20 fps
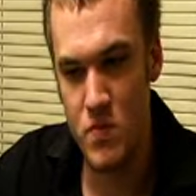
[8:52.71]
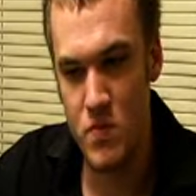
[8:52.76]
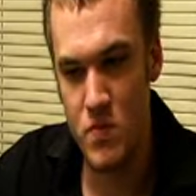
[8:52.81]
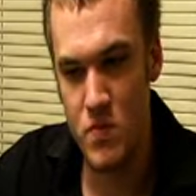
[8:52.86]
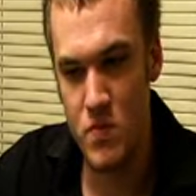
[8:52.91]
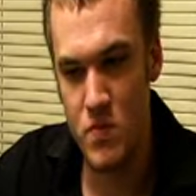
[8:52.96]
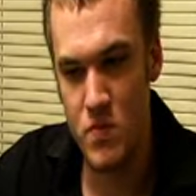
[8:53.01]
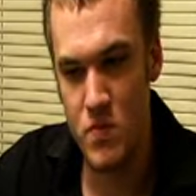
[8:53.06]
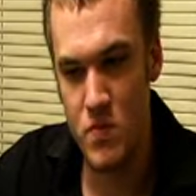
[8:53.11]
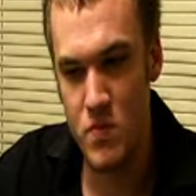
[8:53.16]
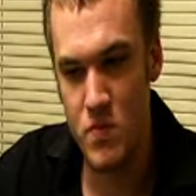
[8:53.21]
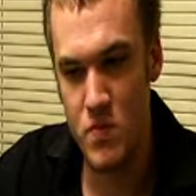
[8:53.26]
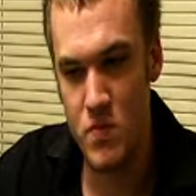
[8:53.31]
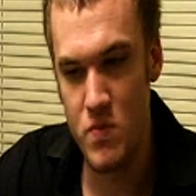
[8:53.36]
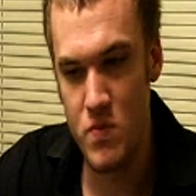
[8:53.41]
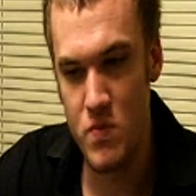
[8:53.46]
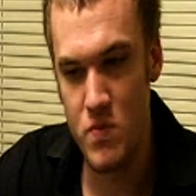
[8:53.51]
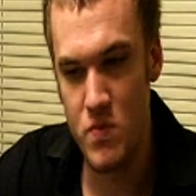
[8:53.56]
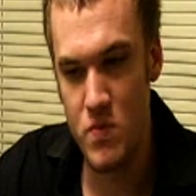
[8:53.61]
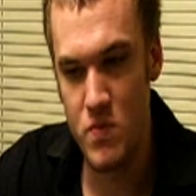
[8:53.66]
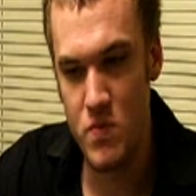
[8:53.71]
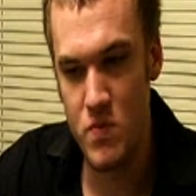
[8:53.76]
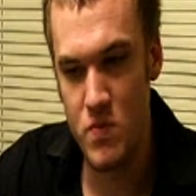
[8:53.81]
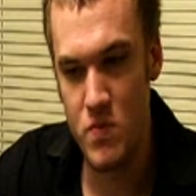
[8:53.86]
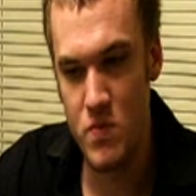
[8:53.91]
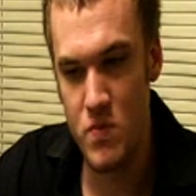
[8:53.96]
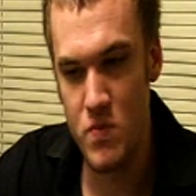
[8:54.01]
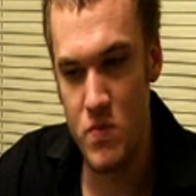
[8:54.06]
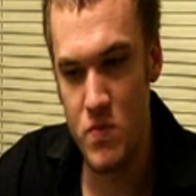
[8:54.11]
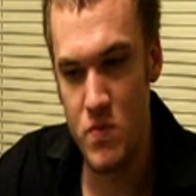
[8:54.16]
speculative hands in late
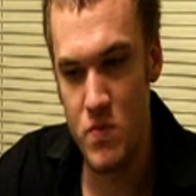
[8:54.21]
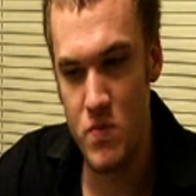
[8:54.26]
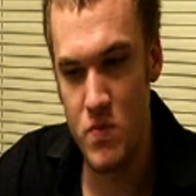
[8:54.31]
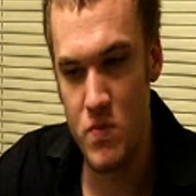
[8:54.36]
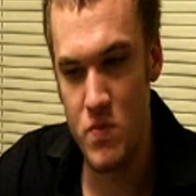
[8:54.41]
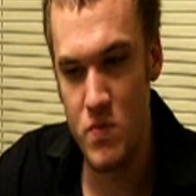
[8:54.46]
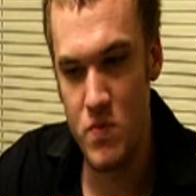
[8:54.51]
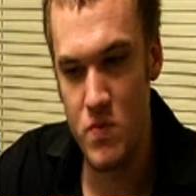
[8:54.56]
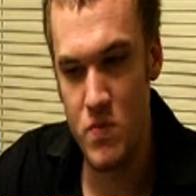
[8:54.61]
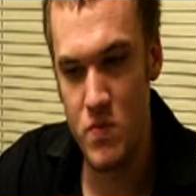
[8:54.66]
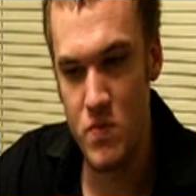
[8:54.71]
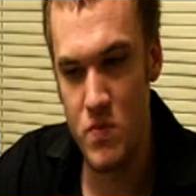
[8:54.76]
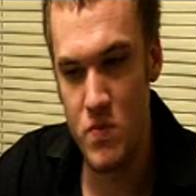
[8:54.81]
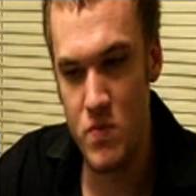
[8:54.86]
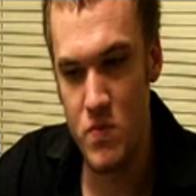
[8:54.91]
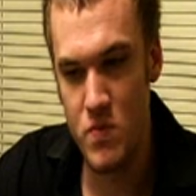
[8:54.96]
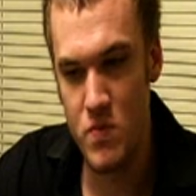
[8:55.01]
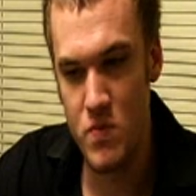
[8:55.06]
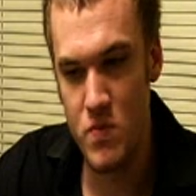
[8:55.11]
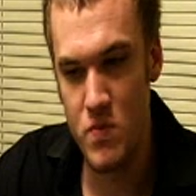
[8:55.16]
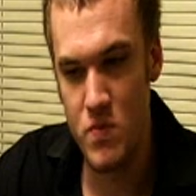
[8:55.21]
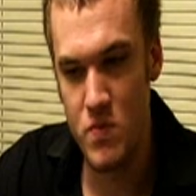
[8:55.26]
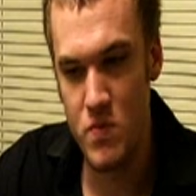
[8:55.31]
position because there's power